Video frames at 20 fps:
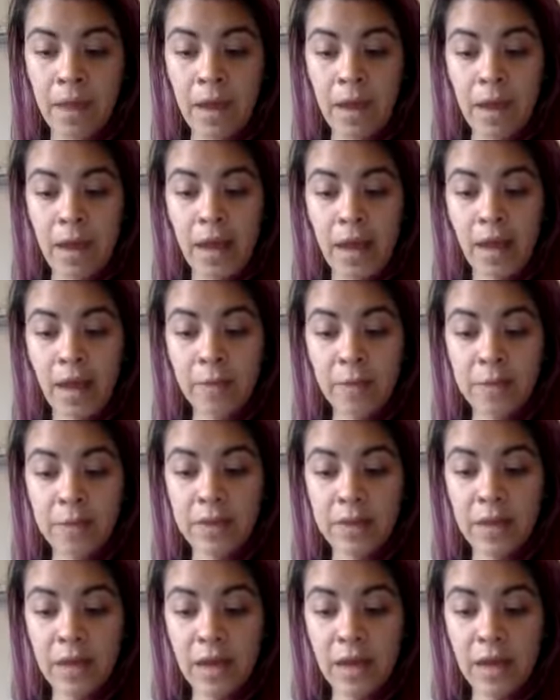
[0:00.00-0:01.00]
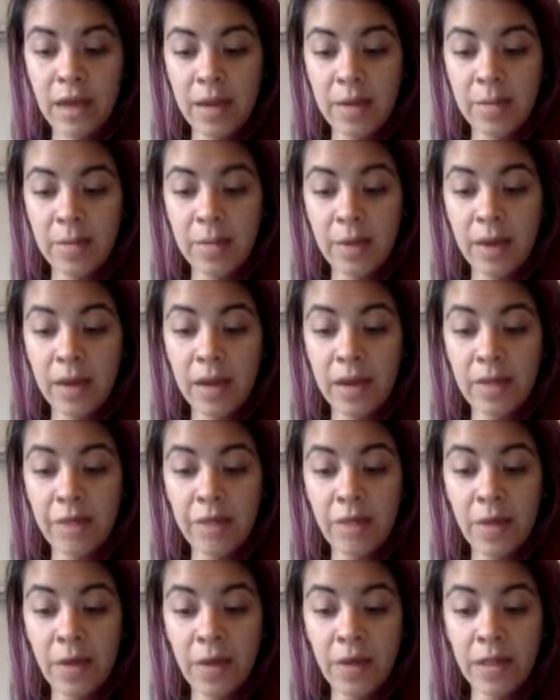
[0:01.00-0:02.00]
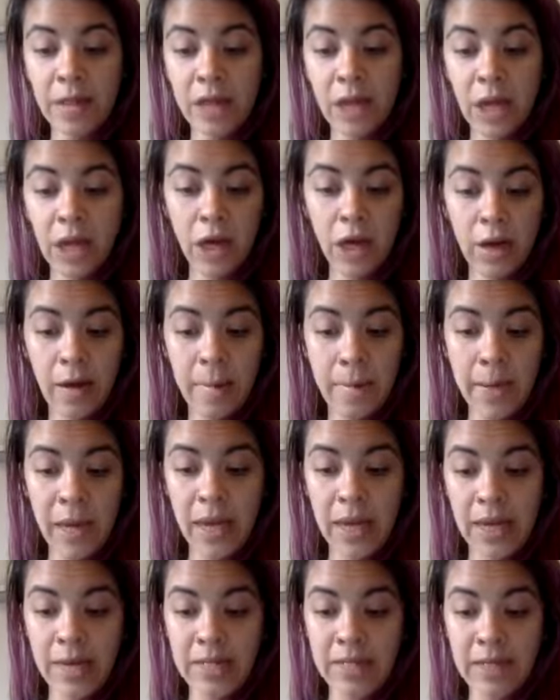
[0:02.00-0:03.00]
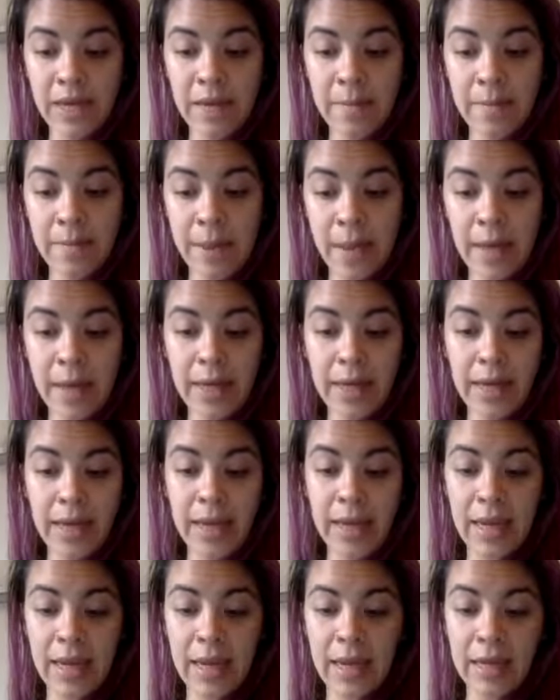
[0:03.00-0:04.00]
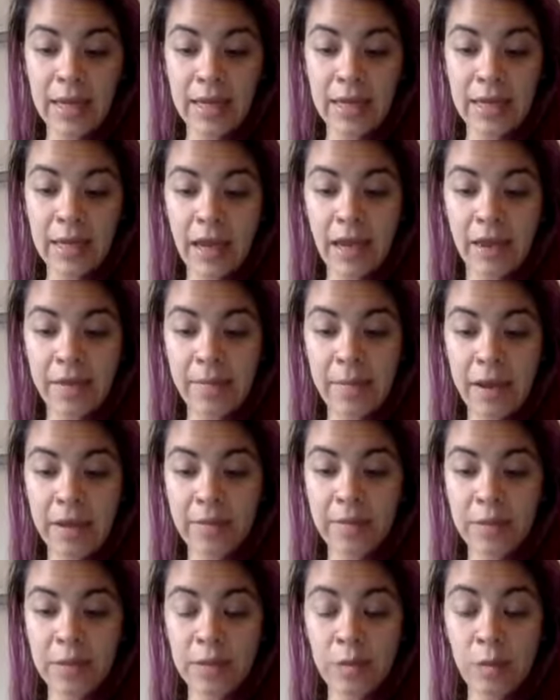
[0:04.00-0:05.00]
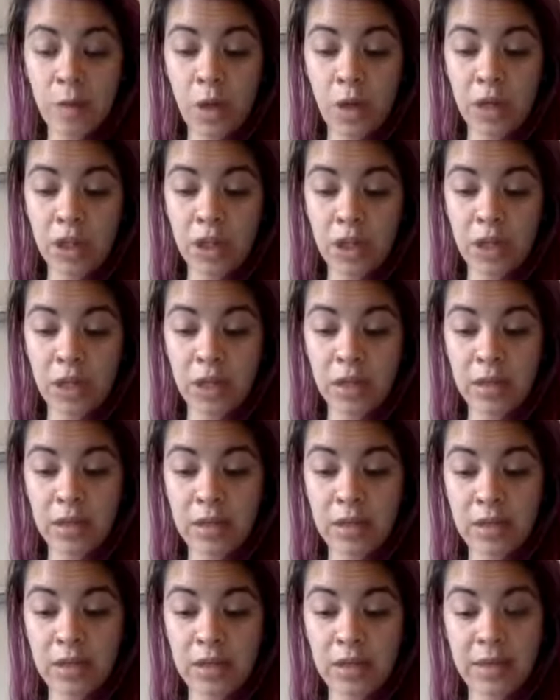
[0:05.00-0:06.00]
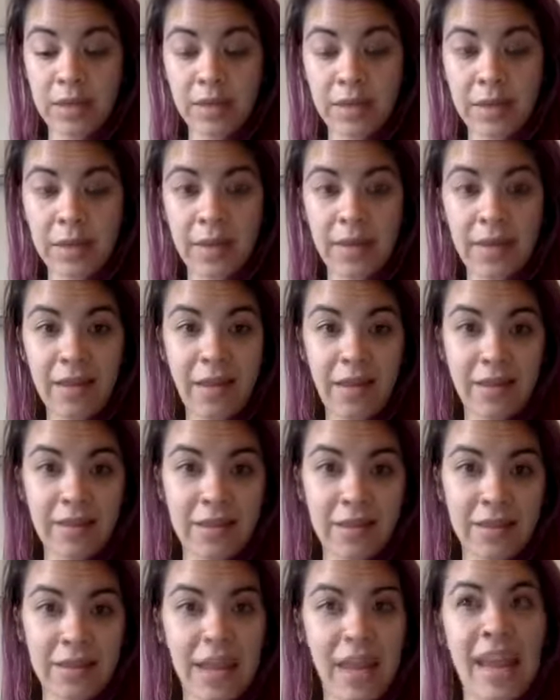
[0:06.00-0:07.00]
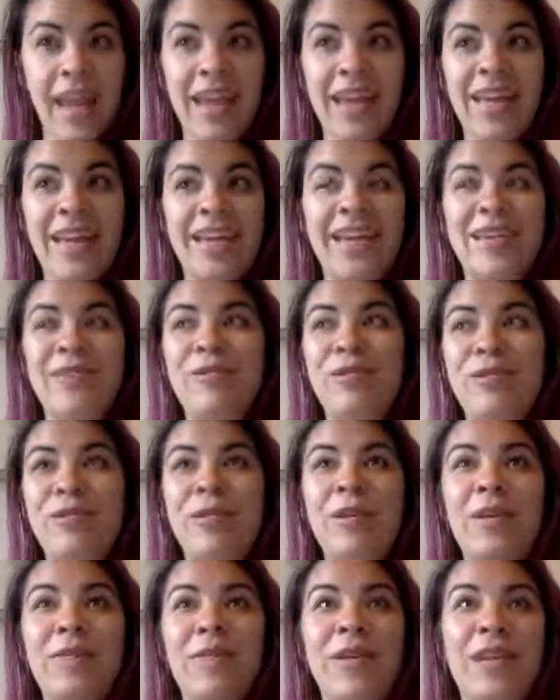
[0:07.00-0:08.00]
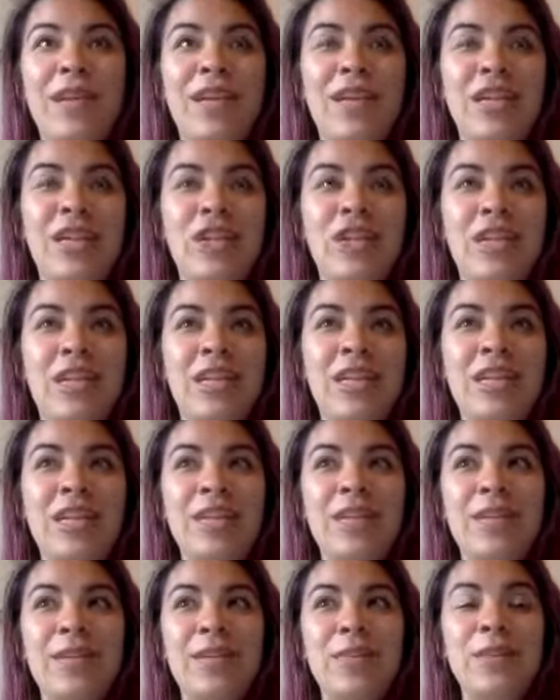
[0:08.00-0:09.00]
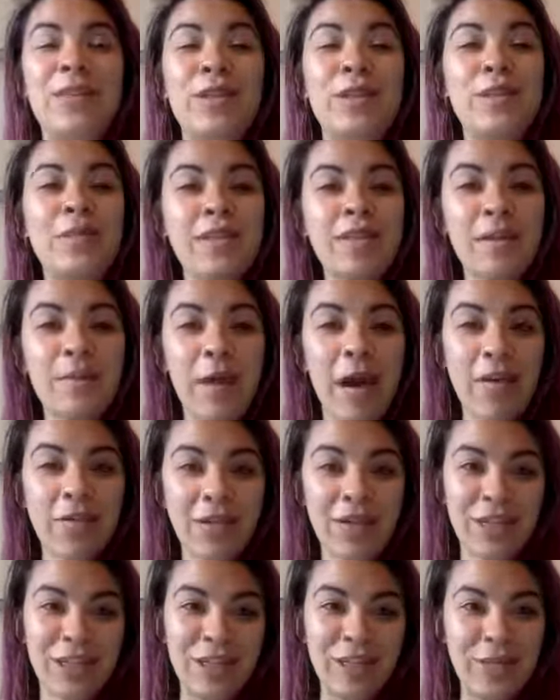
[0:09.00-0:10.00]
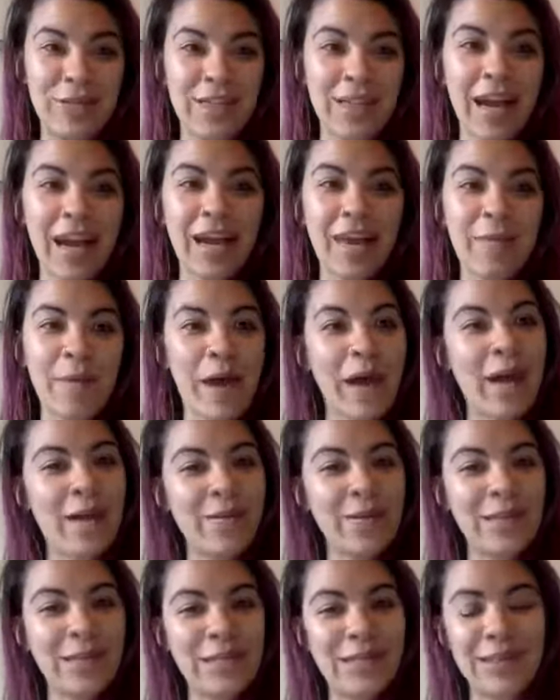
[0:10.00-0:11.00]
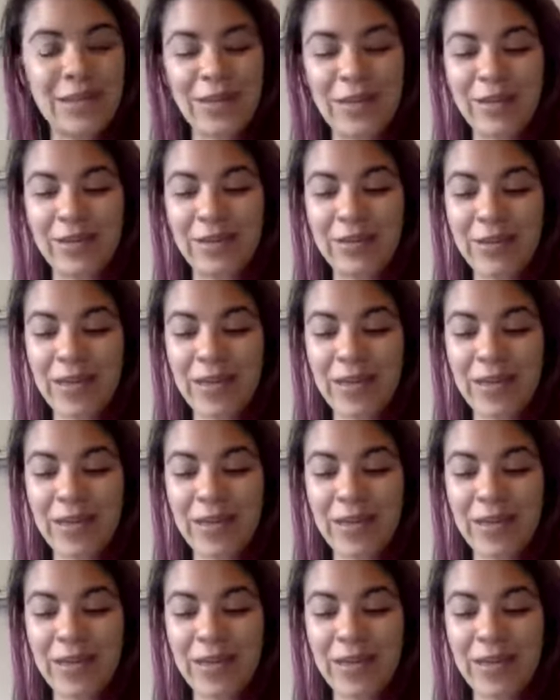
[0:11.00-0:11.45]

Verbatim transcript: helps uh, bring in a focused heart, mind, and body. And um, I was watching somebody the other day, and it was really funny because she was using Amavi because she was talking about how it's new.